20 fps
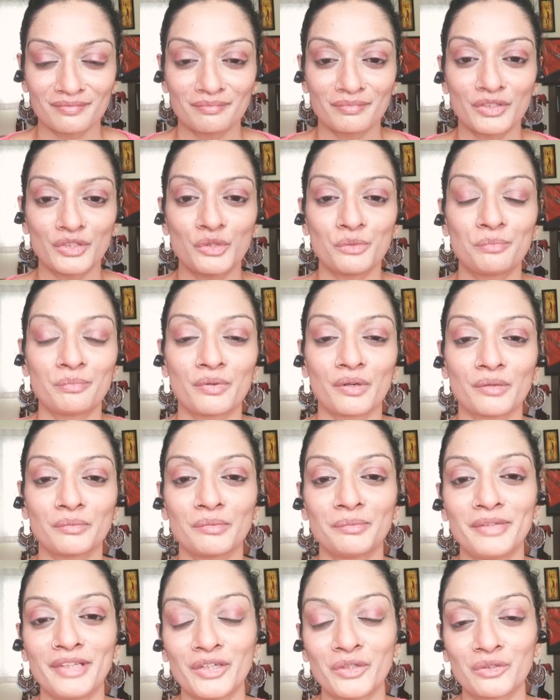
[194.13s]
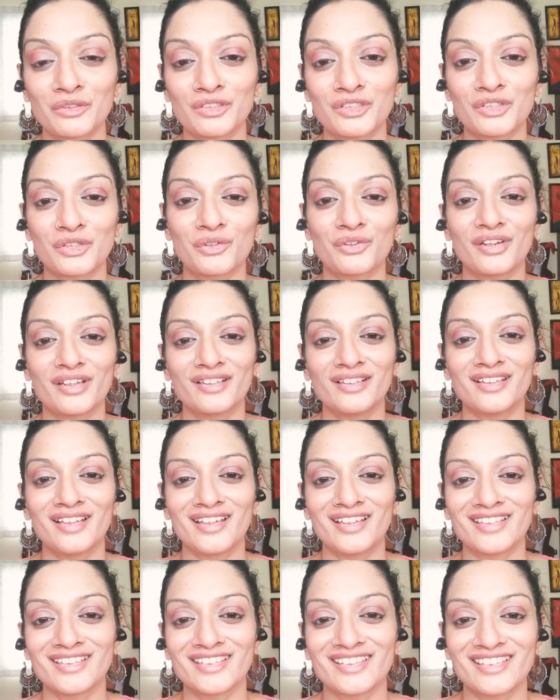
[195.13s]
But you probably also
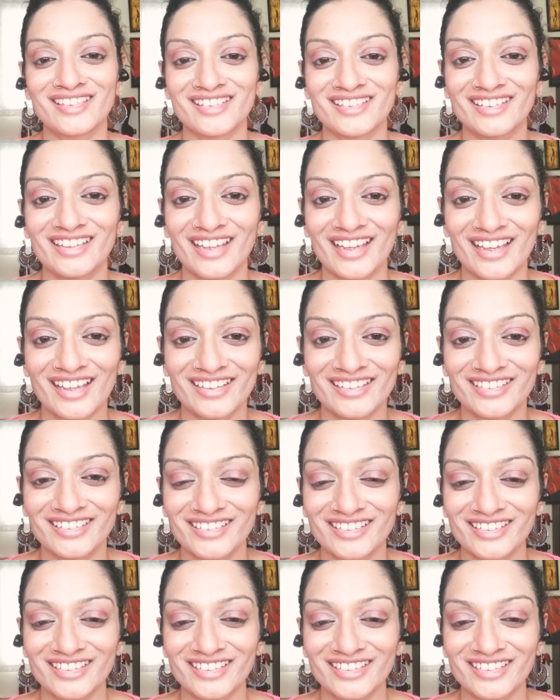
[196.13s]
realize that